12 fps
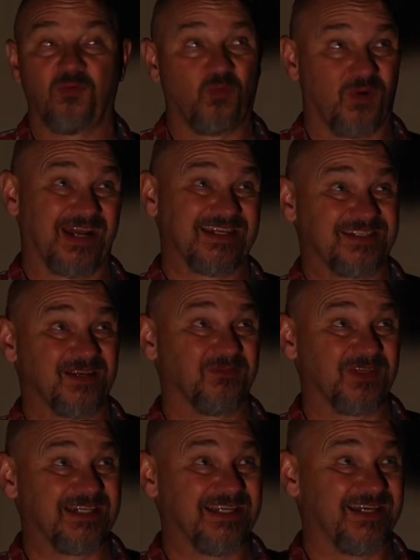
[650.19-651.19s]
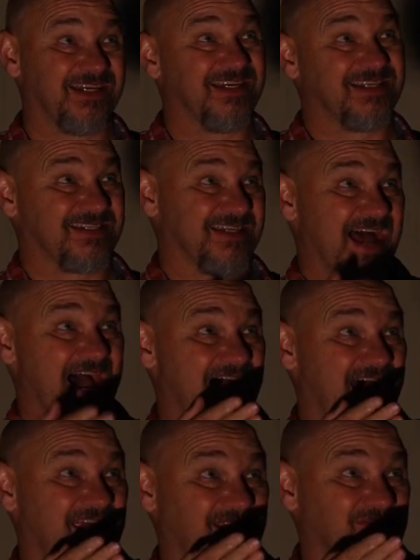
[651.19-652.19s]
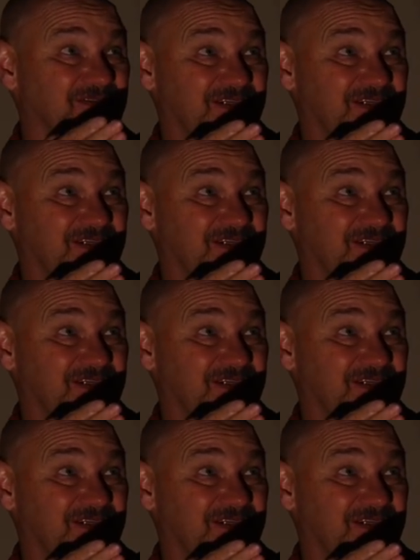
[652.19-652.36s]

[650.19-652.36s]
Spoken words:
what I simply did is I